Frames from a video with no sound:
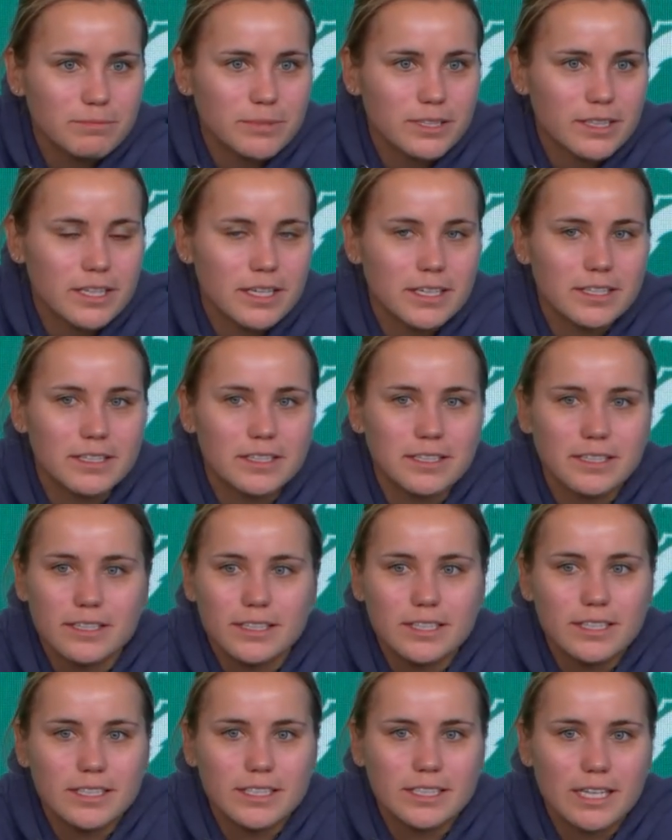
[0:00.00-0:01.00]
But then,
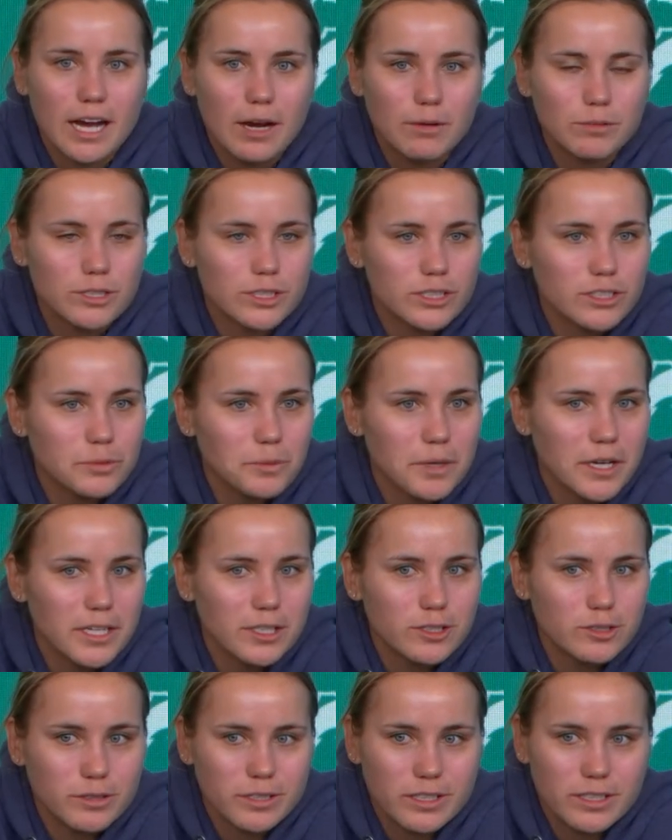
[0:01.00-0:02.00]
yeah, I was just
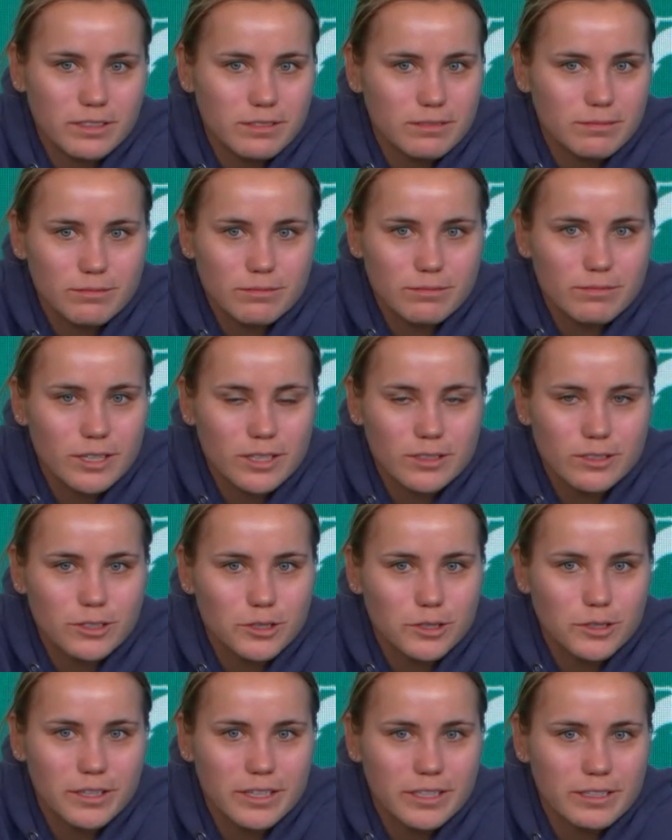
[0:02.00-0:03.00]
waiting to, like,
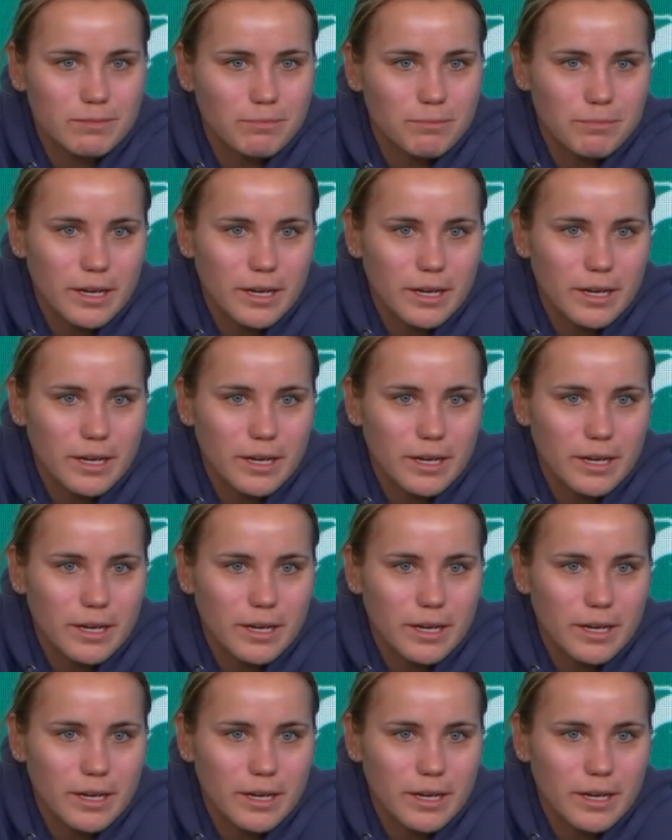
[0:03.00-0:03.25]
until like